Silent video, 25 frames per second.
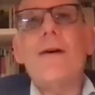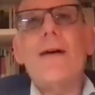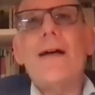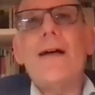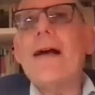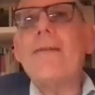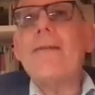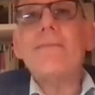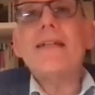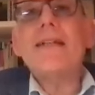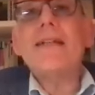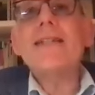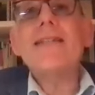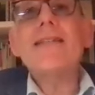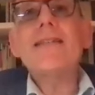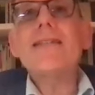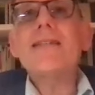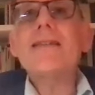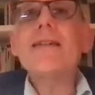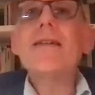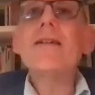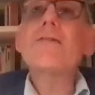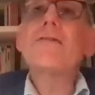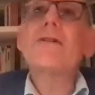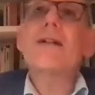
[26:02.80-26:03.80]
I'm
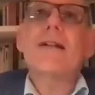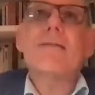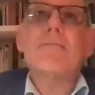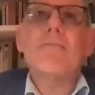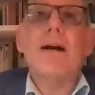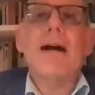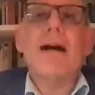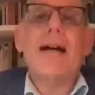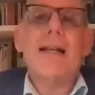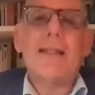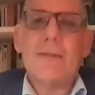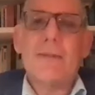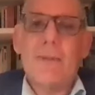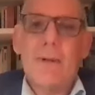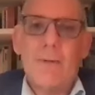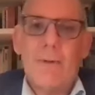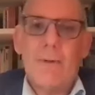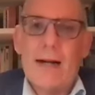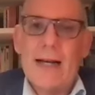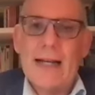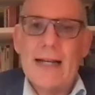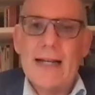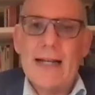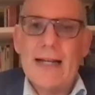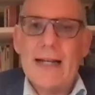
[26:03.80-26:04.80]
considering possibly
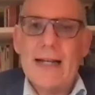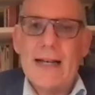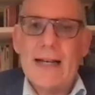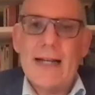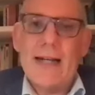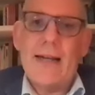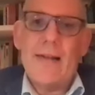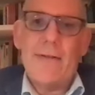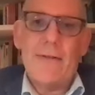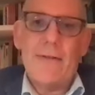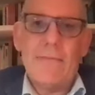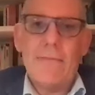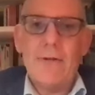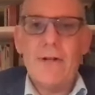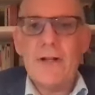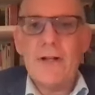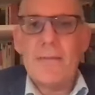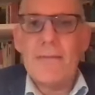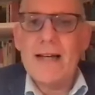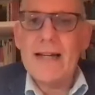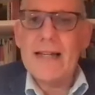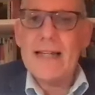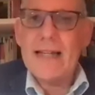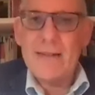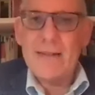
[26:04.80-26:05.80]
writing another book
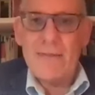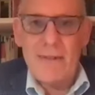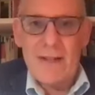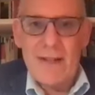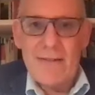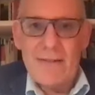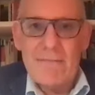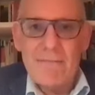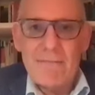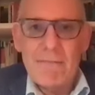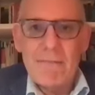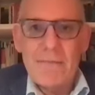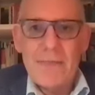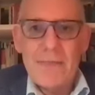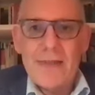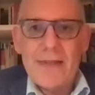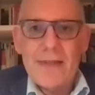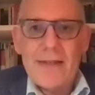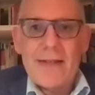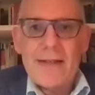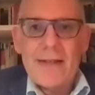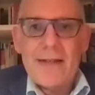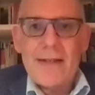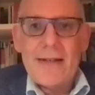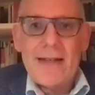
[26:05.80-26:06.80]
about Eva
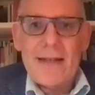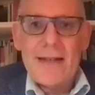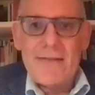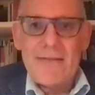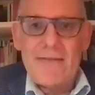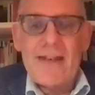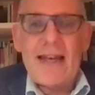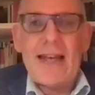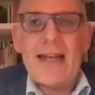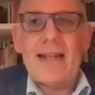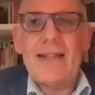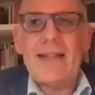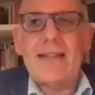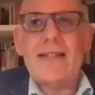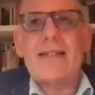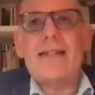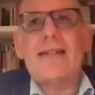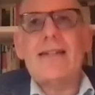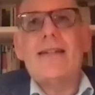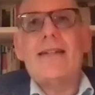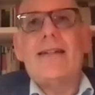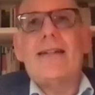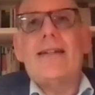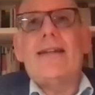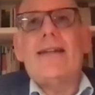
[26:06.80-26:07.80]
in Venice,
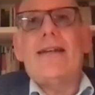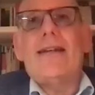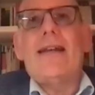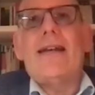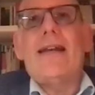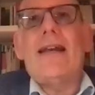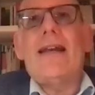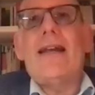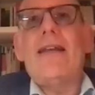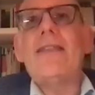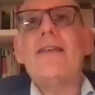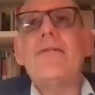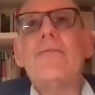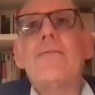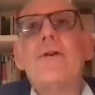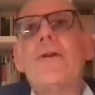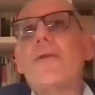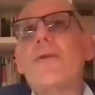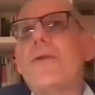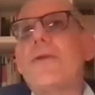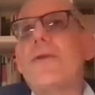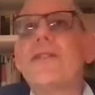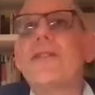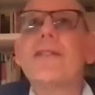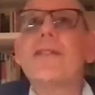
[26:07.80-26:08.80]
and I think one of
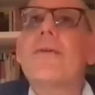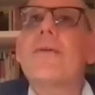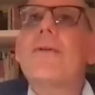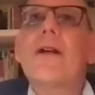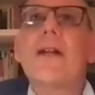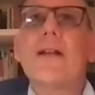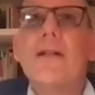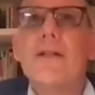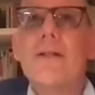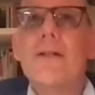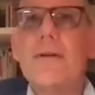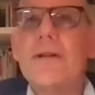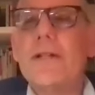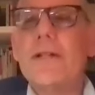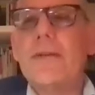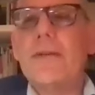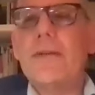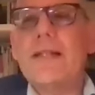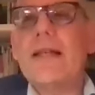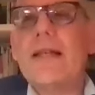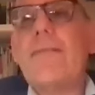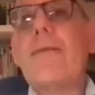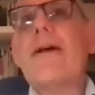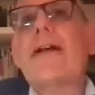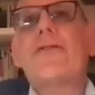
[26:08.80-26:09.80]
the reasons I want to do it is
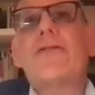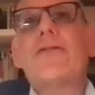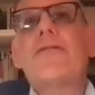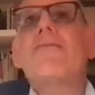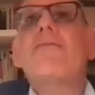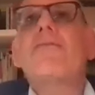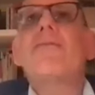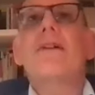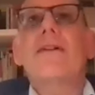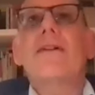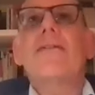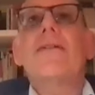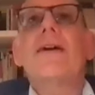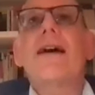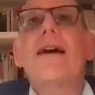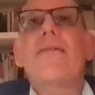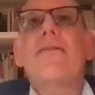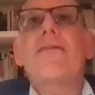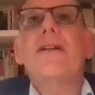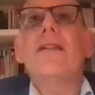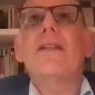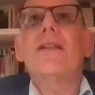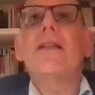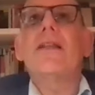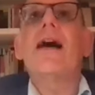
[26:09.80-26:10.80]
because I'm actually have
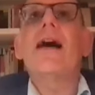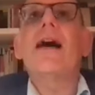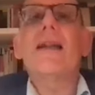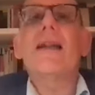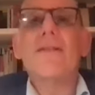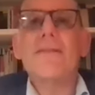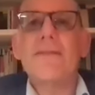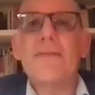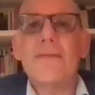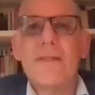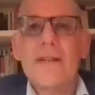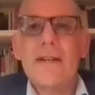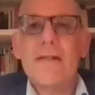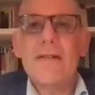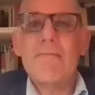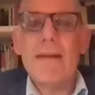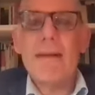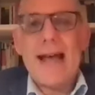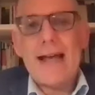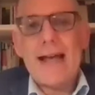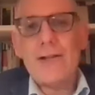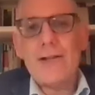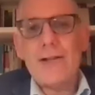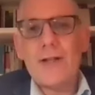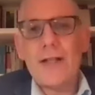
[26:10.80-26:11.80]
a lot of
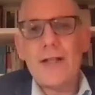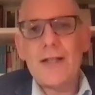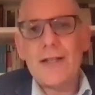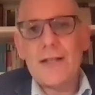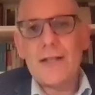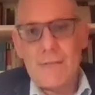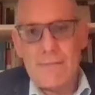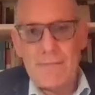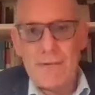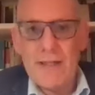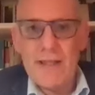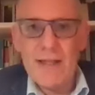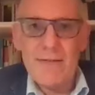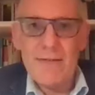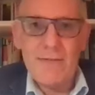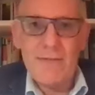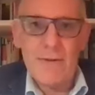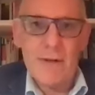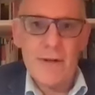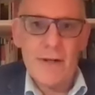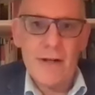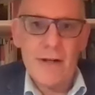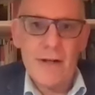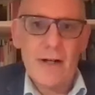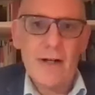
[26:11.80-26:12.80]
compassion and sympathy
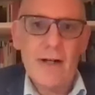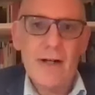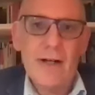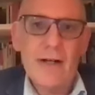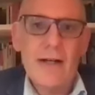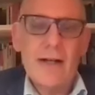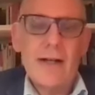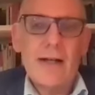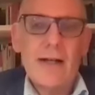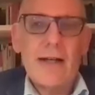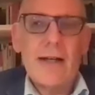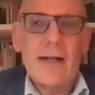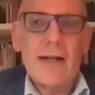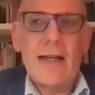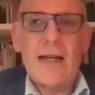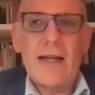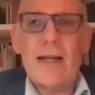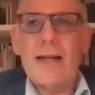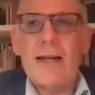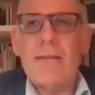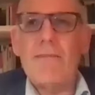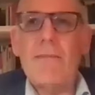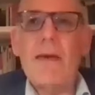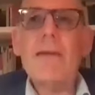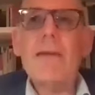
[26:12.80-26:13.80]
for her,
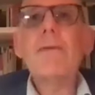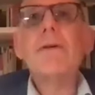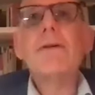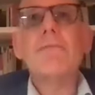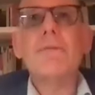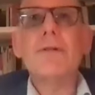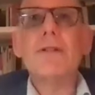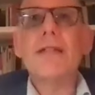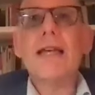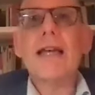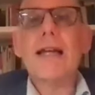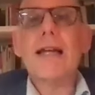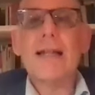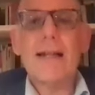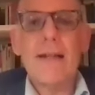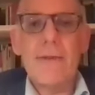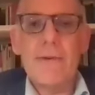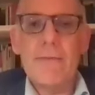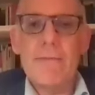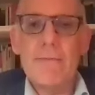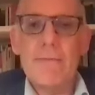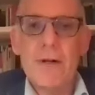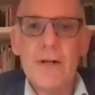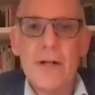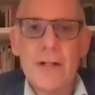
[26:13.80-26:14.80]
and maybe it will take
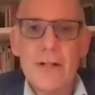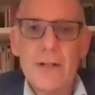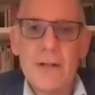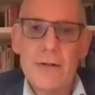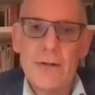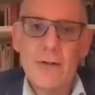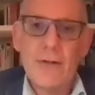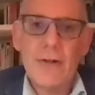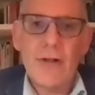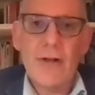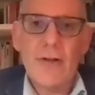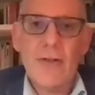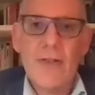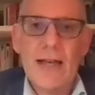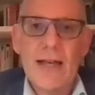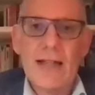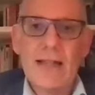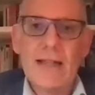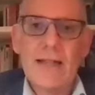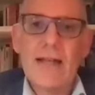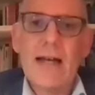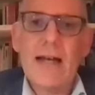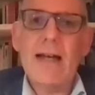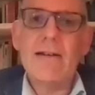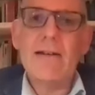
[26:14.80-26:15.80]
another book to show
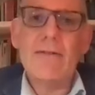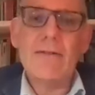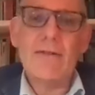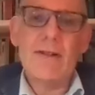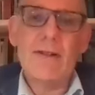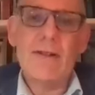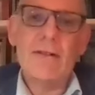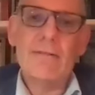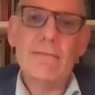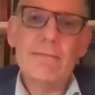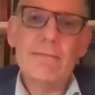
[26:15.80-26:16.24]
that side of her.